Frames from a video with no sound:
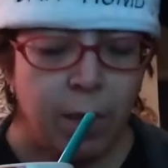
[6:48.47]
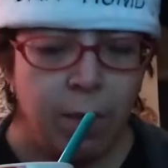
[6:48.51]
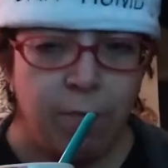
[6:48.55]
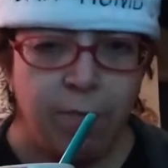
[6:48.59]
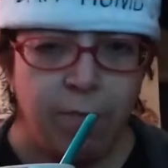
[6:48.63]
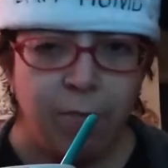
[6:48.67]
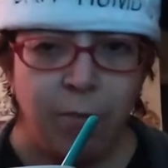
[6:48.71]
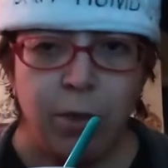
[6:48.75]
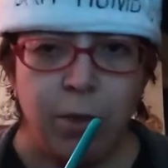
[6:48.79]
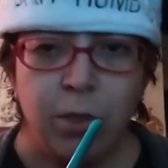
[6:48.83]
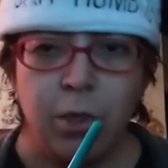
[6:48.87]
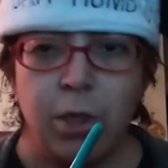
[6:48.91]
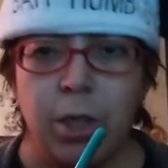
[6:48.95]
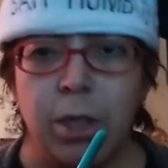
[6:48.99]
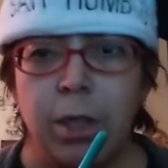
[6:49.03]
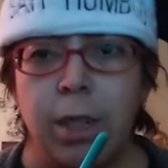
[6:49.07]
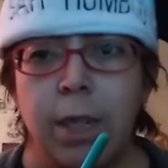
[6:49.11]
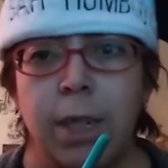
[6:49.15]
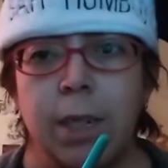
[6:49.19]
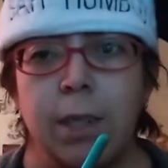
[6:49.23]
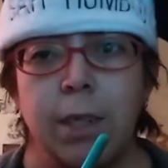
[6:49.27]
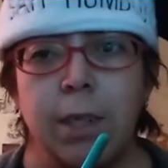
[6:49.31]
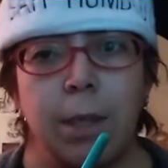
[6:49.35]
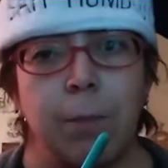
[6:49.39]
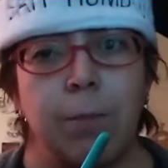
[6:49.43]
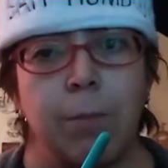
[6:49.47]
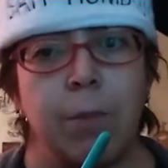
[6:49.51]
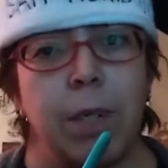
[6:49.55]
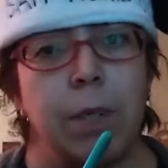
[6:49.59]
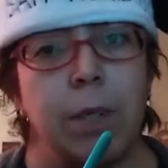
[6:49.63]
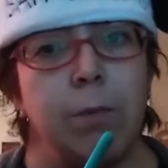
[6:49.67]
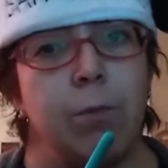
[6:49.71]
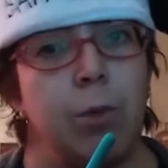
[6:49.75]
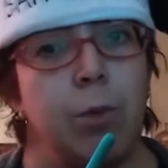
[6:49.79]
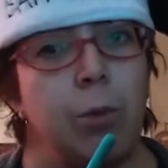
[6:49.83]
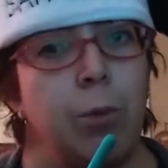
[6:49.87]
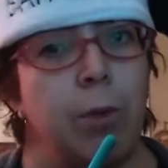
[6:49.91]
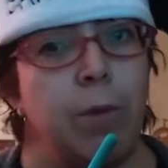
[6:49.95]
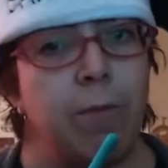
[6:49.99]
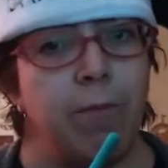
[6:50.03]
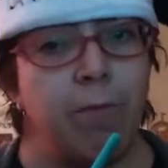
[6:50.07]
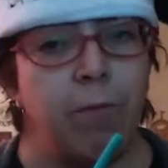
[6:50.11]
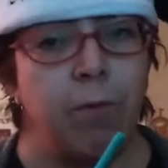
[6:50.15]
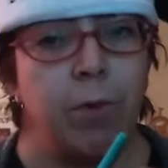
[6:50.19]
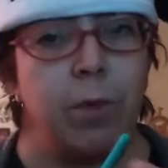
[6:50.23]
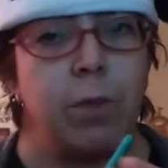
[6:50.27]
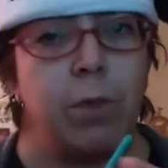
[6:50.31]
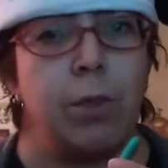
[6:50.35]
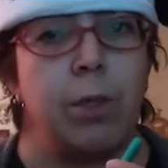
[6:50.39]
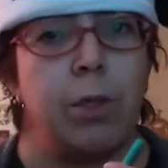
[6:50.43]
Unfortunately, sometimes you are
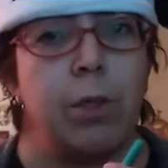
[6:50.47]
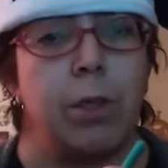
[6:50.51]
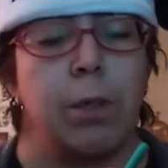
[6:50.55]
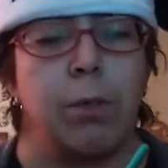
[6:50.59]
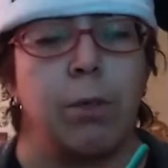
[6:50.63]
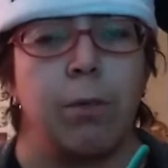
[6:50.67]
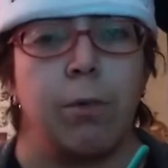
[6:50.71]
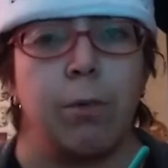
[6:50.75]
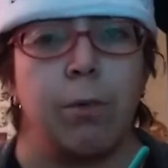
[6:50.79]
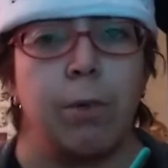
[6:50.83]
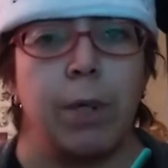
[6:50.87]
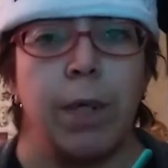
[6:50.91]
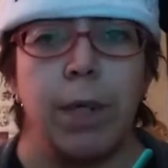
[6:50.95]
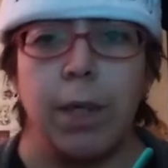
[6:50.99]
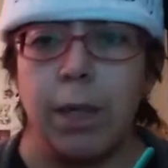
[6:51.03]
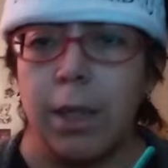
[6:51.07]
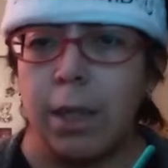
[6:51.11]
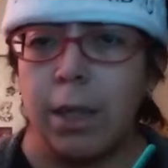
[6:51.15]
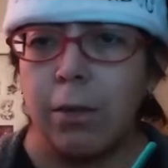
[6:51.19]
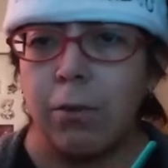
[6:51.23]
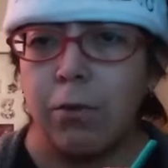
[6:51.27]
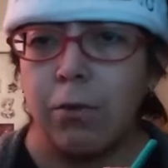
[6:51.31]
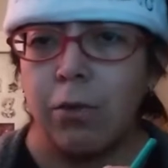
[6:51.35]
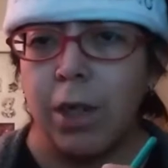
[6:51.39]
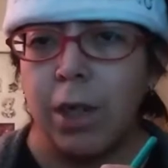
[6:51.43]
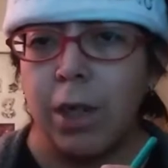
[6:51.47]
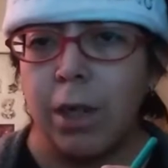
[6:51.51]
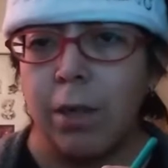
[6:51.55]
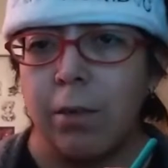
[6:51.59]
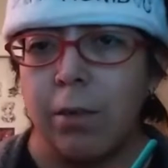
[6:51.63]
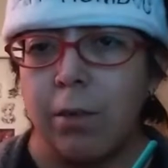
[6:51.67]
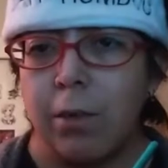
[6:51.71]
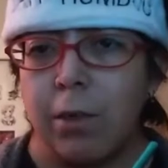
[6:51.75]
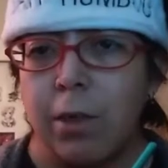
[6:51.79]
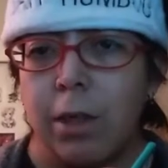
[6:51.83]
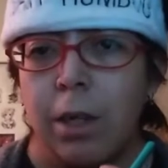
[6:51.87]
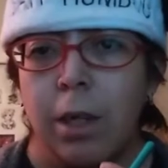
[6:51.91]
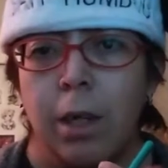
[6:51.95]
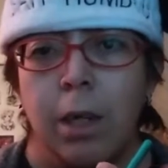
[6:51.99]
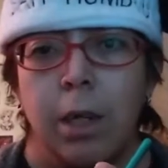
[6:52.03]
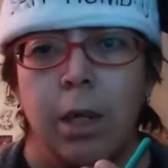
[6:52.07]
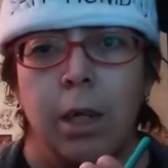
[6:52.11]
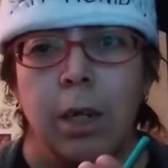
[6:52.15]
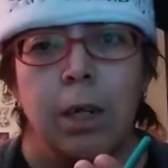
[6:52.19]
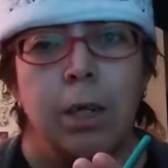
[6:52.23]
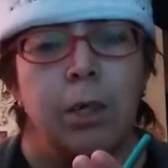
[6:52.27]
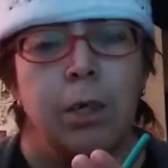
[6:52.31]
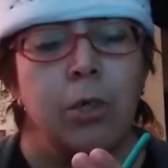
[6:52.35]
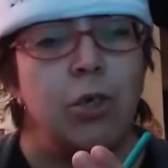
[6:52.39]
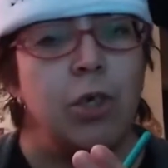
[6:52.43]
forced to go through illegal channels
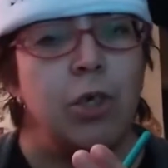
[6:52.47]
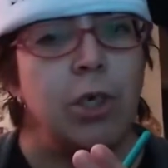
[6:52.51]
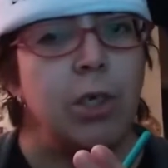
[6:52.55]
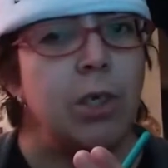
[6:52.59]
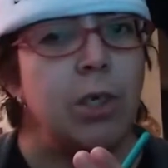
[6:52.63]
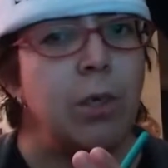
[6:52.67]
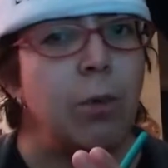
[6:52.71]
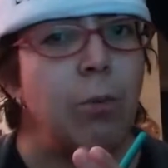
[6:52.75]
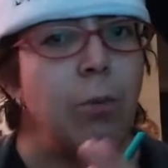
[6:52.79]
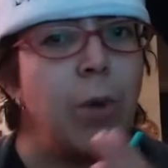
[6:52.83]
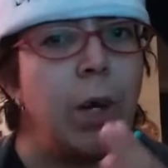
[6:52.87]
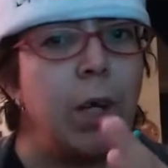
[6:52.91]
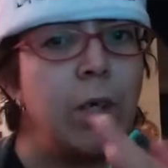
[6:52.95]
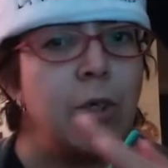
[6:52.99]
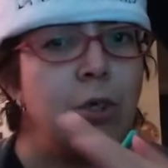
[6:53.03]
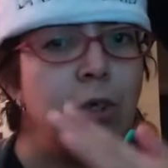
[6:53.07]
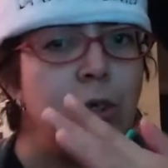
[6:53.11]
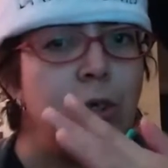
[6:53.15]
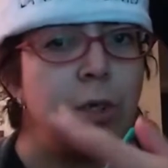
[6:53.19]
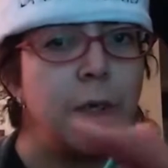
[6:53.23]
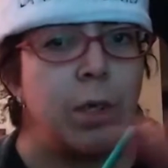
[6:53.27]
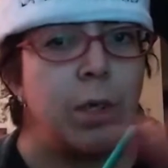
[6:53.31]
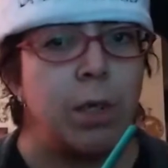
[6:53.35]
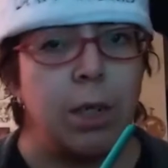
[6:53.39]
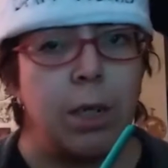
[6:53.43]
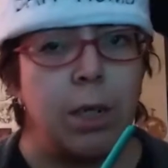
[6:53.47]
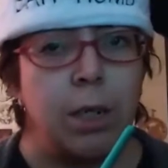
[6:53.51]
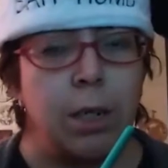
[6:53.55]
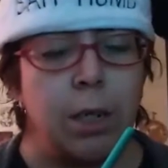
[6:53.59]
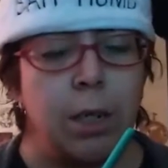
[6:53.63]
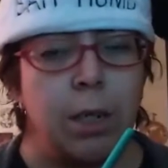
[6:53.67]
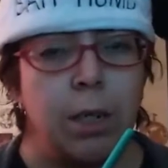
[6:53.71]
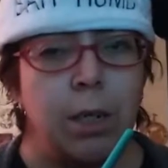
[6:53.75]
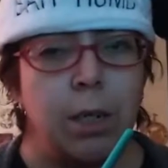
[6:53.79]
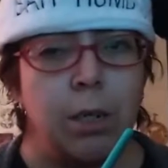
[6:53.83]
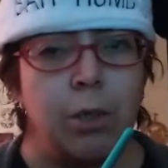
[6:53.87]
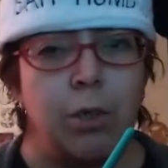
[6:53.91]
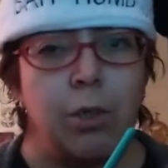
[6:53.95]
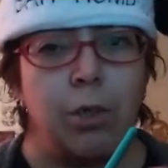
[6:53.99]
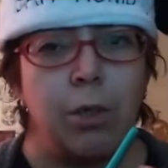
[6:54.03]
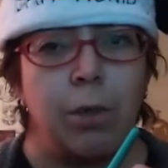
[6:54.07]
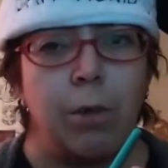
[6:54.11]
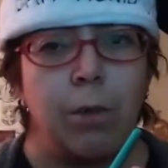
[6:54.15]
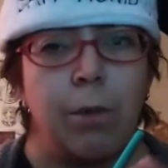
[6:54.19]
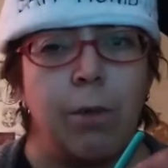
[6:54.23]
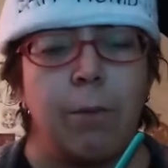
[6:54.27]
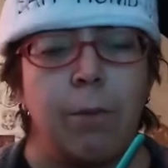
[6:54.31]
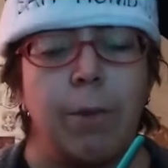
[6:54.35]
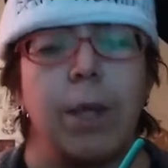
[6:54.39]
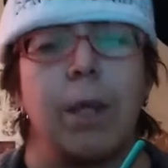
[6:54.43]
just to watch a
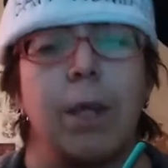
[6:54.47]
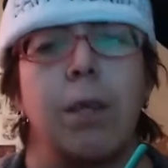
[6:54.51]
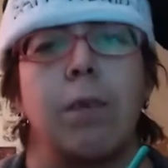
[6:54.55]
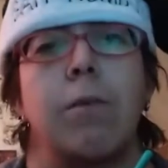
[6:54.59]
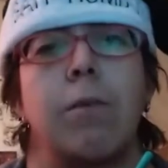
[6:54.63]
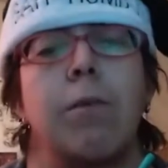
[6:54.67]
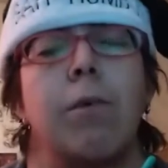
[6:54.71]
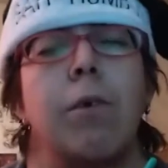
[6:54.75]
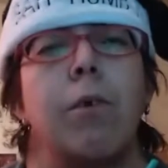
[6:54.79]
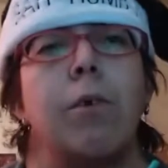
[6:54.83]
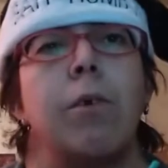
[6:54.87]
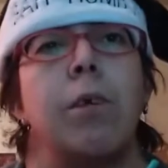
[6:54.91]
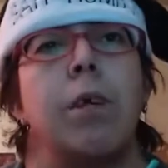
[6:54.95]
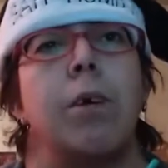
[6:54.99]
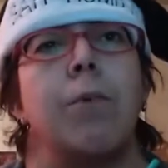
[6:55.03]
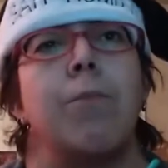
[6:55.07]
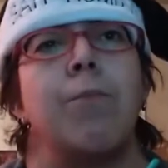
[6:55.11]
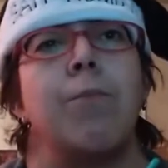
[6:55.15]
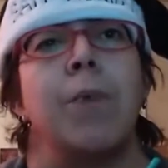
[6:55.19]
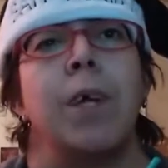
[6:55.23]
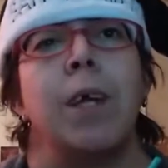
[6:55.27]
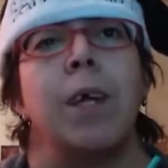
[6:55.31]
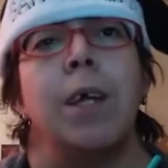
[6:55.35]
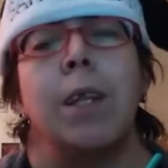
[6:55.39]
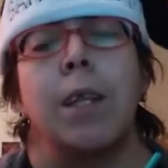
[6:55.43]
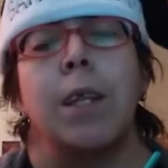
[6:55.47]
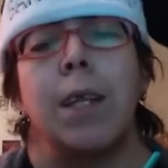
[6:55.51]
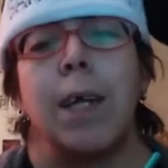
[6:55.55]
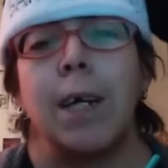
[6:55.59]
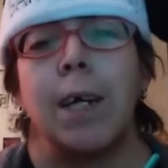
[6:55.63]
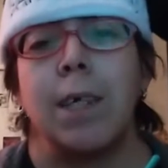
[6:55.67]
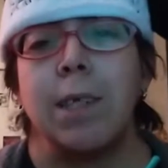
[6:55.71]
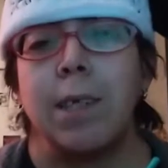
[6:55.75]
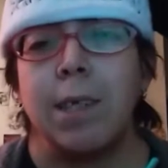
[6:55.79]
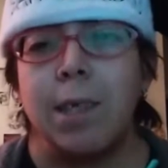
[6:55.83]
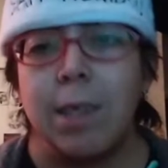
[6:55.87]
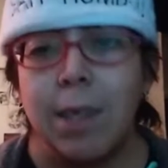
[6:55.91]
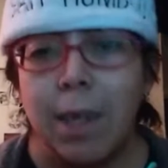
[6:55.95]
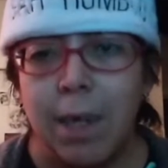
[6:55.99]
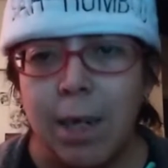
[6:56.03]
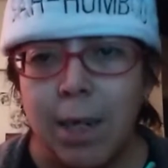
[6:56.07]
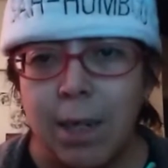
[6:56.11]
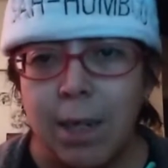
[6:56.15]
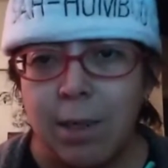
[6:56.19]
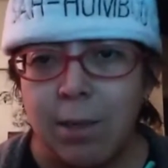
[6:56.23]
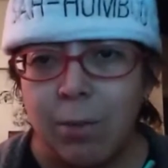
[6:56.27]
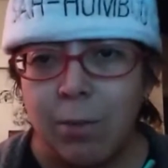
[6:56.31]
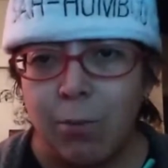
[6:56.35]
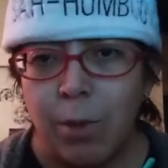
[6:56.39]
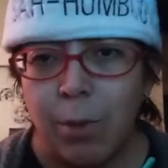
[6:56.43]
show all the way through. No, that's
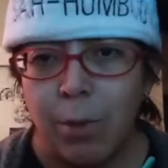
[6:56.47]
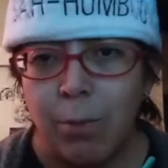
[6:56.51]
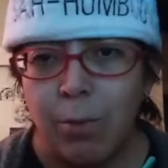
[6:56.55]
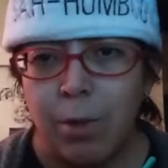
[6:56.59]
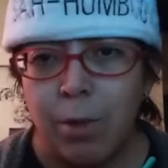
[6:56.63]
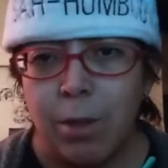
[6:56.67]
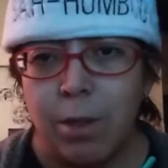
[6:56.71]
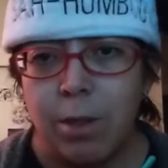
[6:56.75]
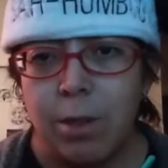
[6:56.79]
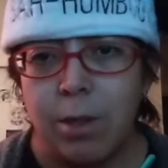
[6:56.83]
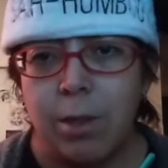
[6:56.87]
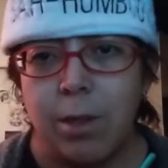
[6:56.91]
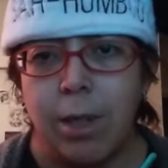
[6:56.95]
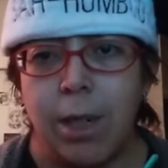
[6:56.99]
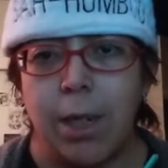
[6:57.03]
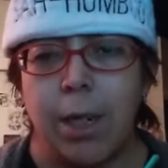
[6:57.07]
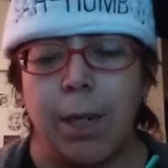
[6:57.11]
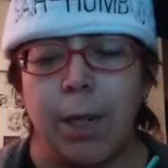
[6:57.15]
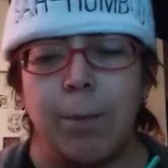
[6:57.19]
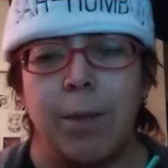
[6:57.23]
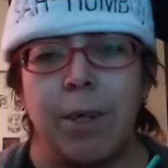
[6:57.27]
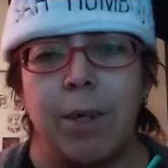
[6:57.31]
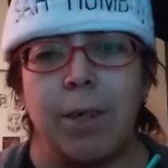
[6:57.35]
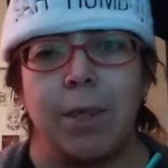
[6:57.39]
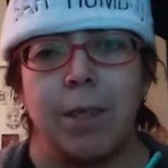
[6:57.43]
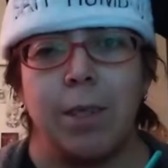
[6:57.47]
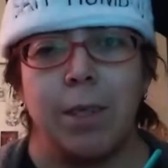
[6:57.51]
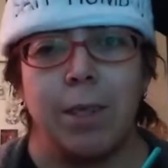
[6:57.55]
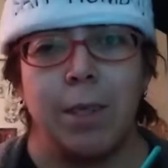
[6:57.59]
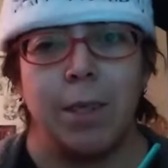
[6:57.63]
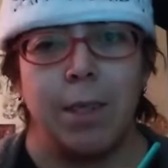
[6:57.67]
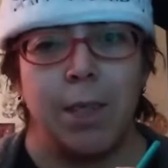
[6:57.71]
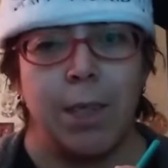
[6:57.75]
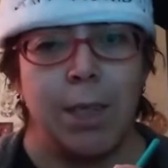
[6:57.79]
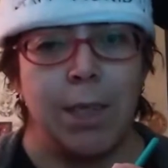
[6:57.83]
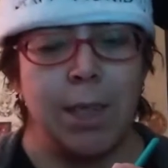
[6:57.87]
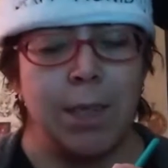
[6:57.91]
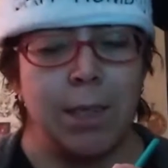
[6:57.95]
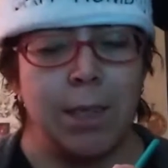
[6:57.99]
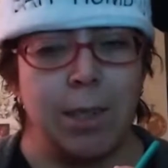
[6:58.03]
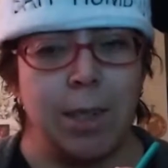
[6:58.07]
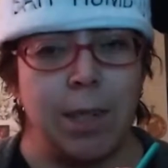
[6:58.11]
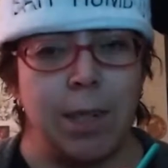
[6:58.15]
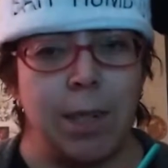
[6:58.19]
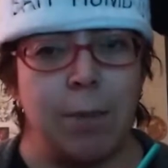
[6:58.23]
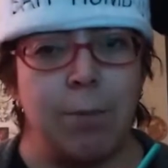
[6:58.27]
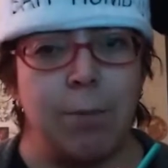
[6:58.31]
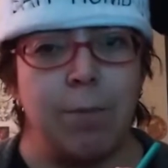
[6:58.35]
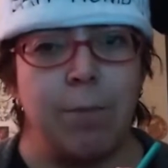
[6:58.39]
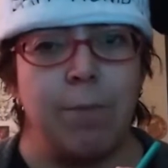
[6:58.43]
not what we're talking about this
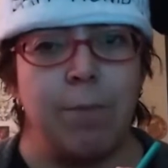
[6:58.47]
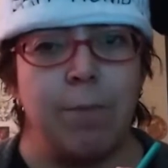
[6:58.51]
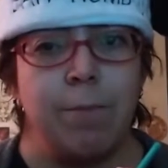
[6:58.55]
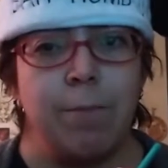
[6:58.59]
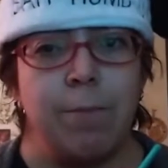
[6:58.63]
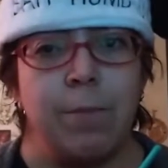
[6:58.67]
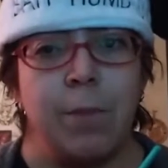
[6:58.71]
time.